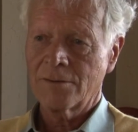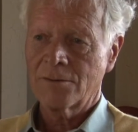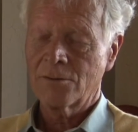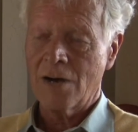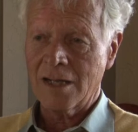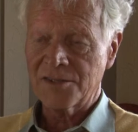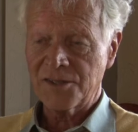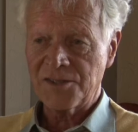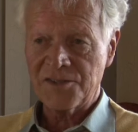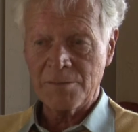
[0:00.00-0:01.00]
To answer
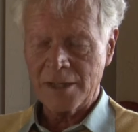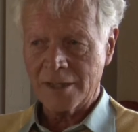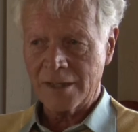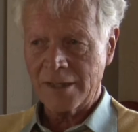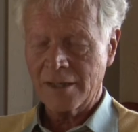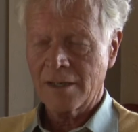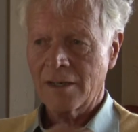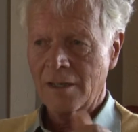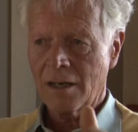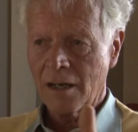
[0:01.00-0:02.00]
this immediately,
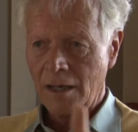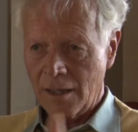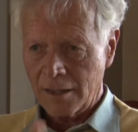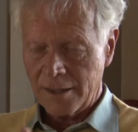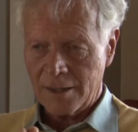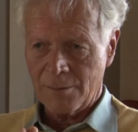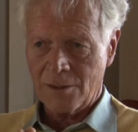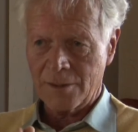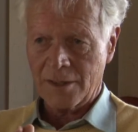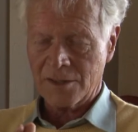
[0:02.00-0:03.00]
early in the
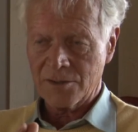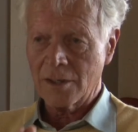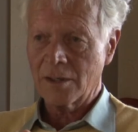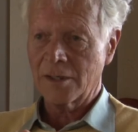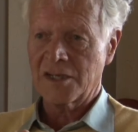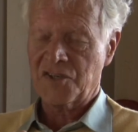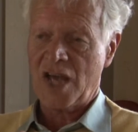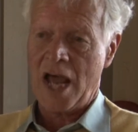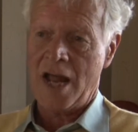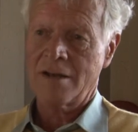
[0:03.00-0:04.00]
morning, as early as
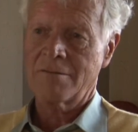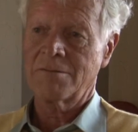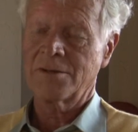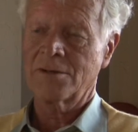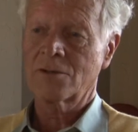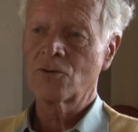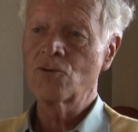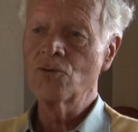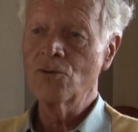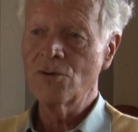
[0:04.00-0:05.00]
can, with the
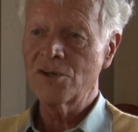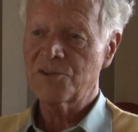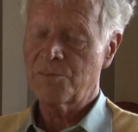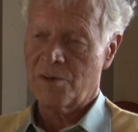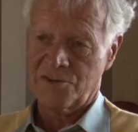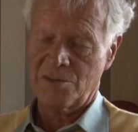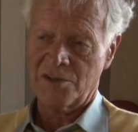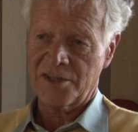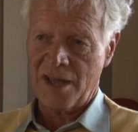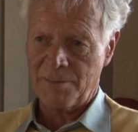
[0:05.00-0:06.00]
coolest possible
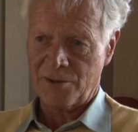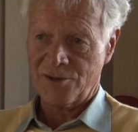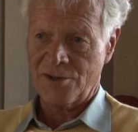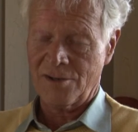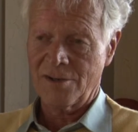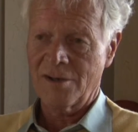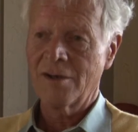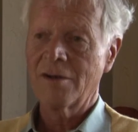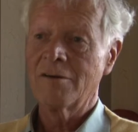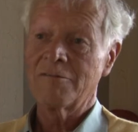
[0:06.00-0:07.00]
temperature
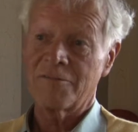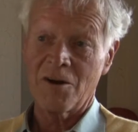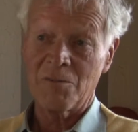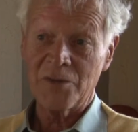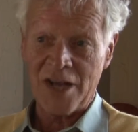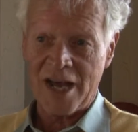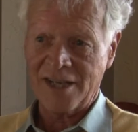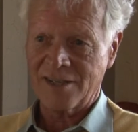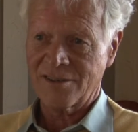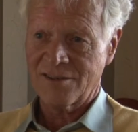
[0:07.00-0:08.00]
from the
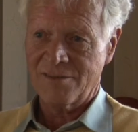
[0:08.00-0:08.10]
night.